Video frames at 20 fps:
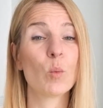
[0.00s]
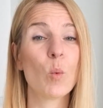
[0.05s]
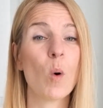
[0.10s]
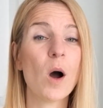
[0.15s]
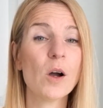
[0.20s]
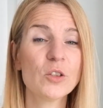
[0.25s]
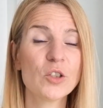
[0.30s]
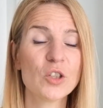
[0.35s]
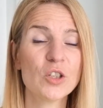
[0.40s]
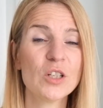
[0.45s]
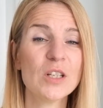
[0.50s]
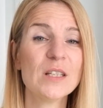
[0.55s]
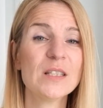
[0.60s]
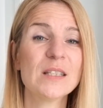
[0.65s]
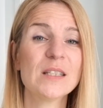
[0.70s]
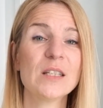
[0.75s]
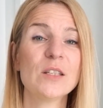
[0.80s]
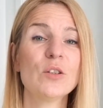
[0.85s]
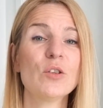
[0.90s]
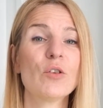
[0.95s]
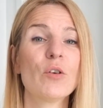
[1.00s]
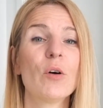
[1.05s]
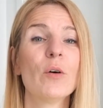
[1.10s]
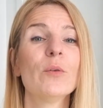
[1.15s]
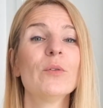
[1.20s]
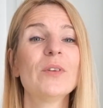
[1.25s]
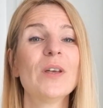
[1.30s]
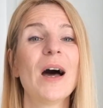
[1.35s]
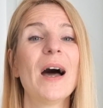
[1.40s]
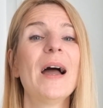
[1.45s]
watch this in your
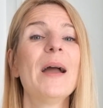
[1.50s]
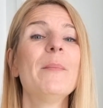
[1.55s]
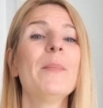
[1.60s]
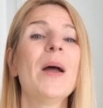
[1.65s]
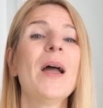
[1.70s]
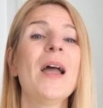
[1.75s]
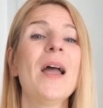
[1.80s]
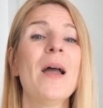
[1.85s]
own time.